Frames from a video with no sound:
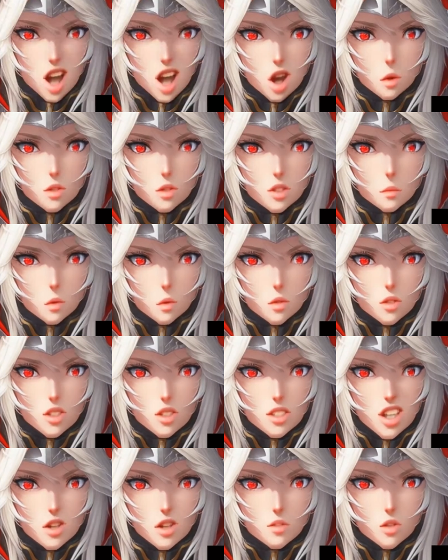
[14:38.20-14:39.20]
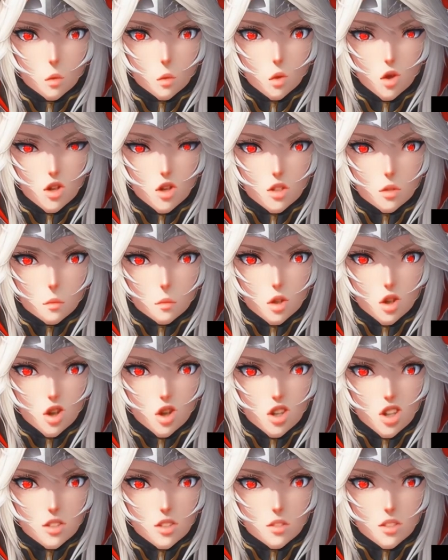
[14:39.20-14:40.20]
I was supposed to save the world, but
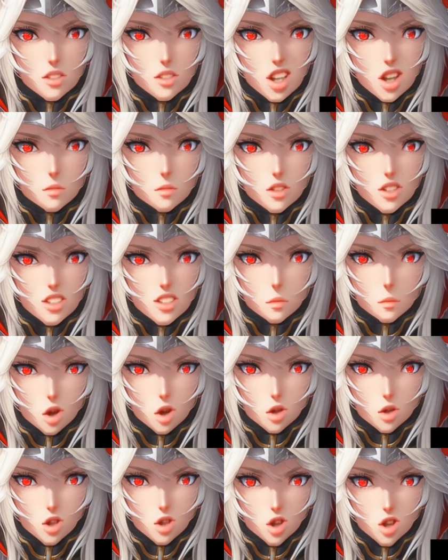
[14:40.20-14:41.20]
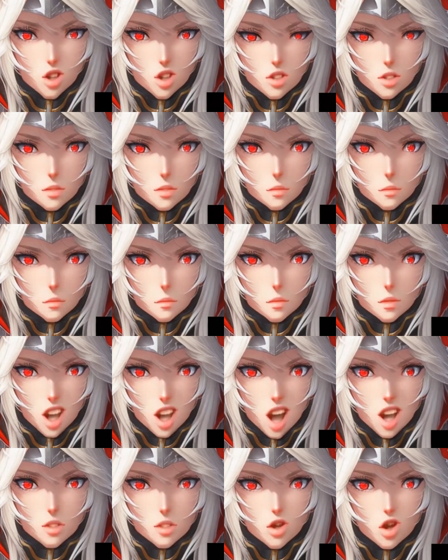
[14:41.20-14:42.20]
couldn't even save this small girl.
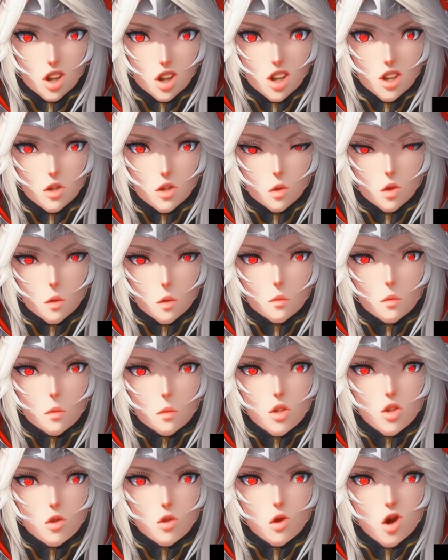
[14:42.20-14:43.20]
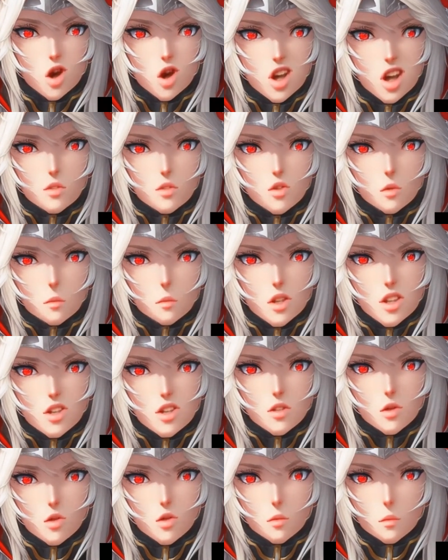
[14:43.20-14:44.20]
I thought I had grown up to be strong after
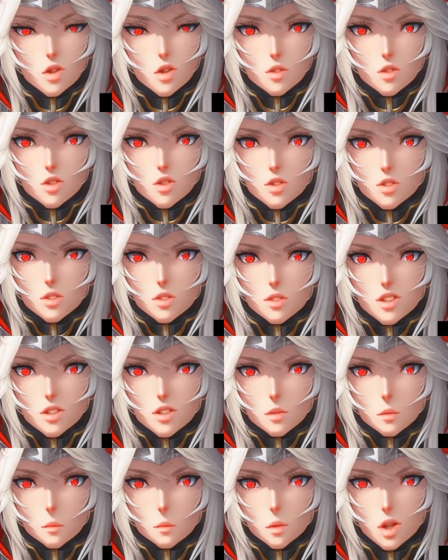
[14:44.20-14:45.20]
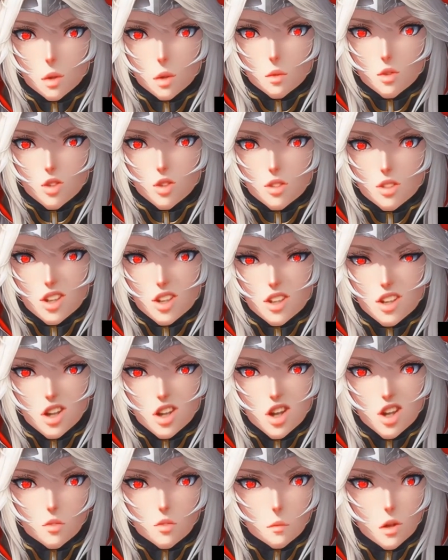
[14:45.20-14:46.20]
beating those monsters, but I was just getting
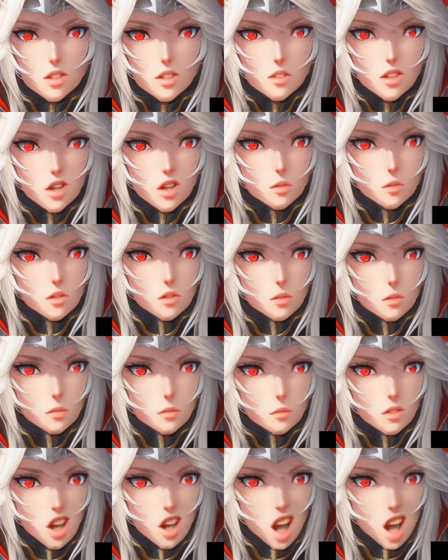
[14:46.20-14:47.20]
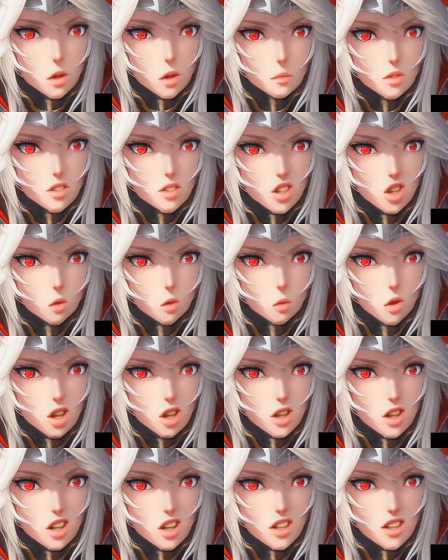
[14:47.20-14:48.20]
ahead of myself. I am still
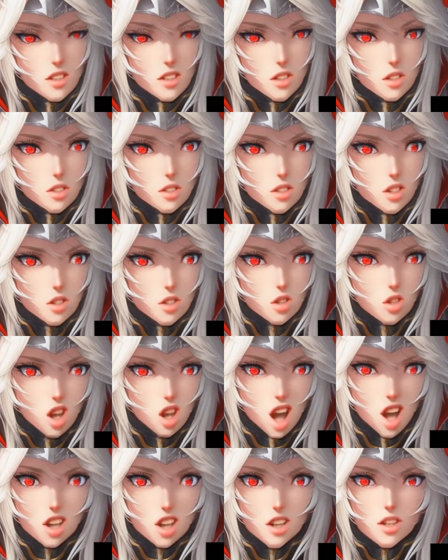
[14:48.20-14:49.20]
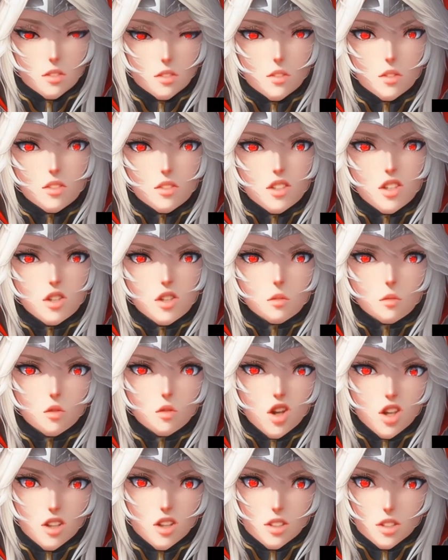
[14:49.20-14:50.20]
weak, still shy, still
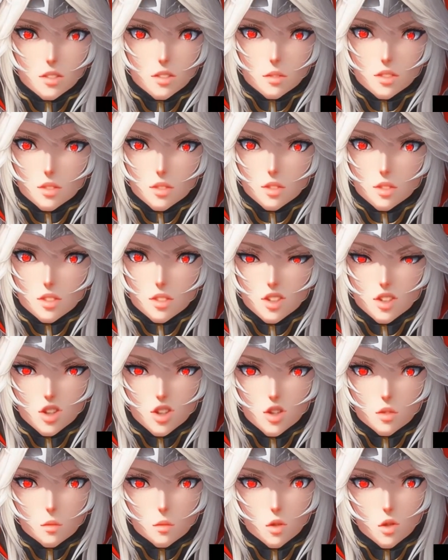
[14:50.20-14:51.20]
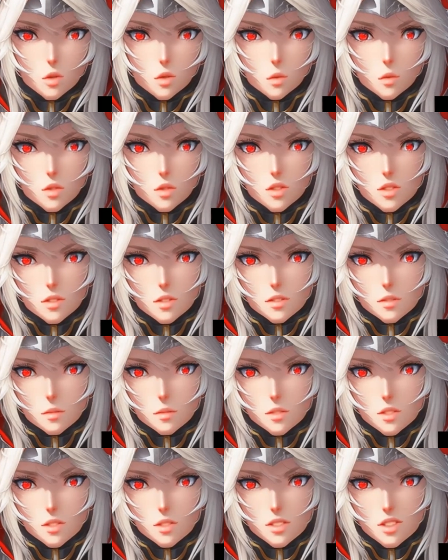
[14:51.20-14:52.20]
afraid. Still confused,
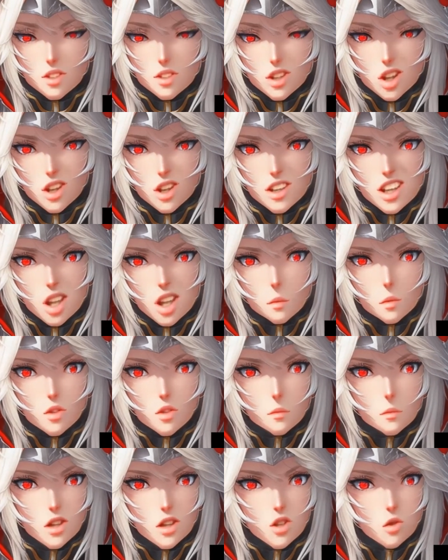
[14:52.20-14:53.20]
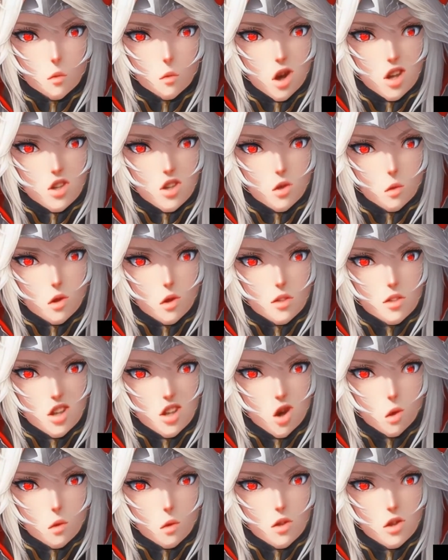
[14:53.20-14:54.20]
still unable to make the right choice
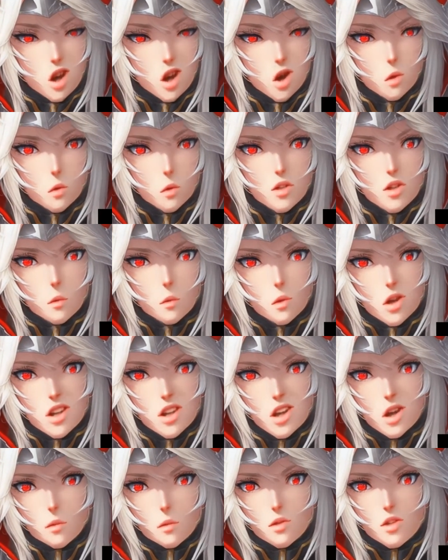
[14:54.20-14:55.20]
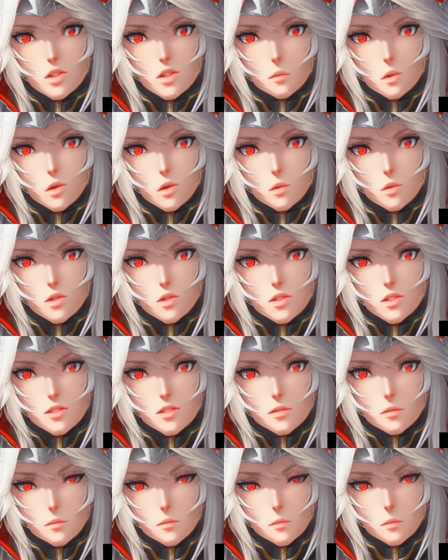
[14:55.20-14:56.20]
and go along with it when it counts the most.
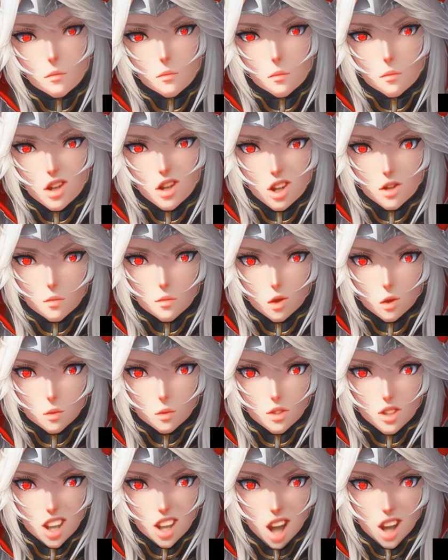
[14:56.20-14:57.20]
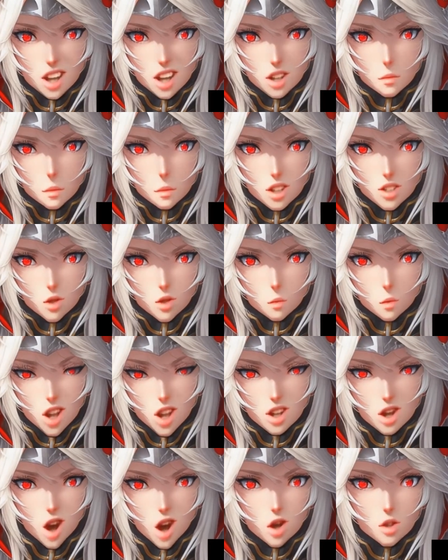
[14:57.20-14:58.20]
If only I had made the
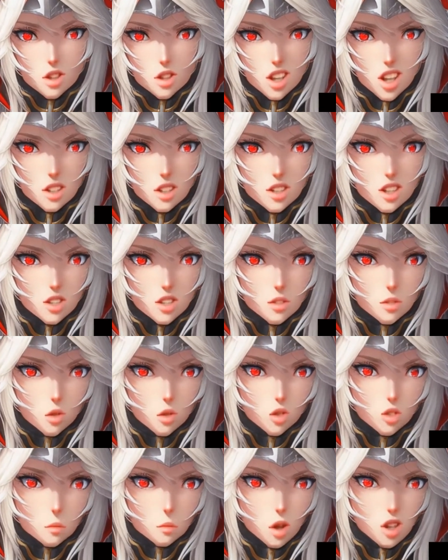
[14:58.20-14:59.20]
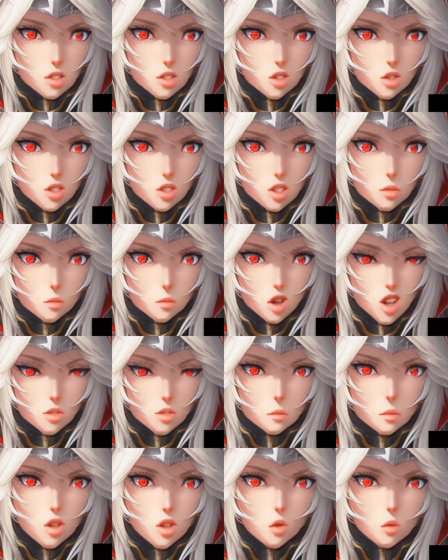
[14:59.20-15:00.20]
right calling and killed those monsters in front
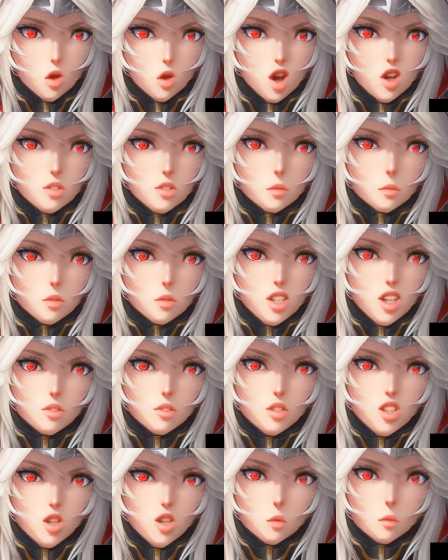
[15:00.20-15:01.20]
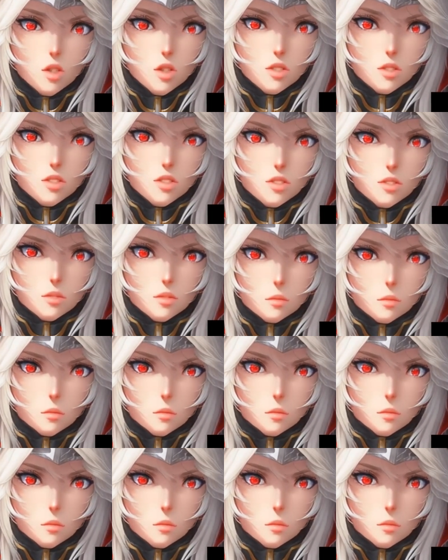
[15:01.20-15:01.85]
of me who called themselves humans.